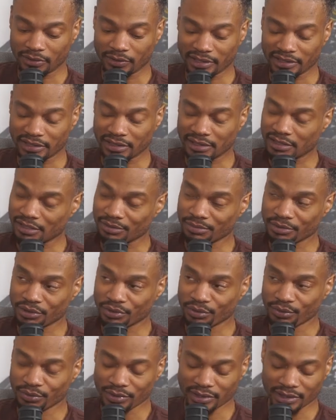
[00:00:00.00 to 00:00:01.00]
questions since we
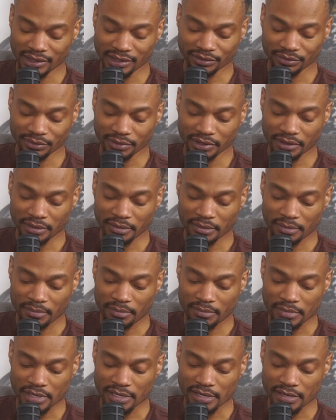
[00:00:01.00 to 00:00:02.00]
didn't do any last week.
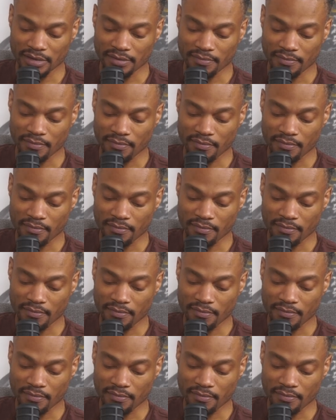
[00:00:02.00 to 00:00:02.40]
But um,